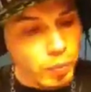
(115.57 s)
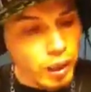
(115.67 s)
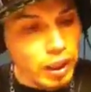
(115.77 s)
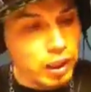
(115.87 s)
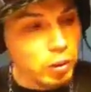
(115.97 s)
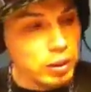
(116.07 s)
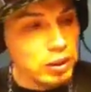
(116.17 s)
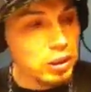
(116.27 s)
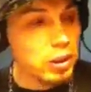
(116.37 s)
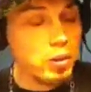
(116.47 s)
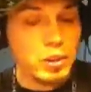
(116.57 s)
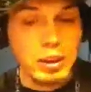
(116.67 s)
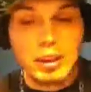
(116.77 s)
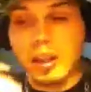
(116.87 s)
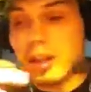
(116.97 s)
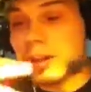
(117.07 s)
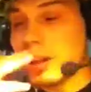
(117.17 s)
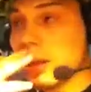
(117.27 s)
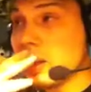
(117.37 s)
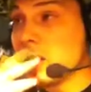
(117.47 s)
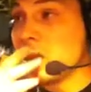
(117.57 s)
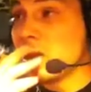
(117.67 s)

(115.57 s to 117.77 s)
anyways, I started really young, and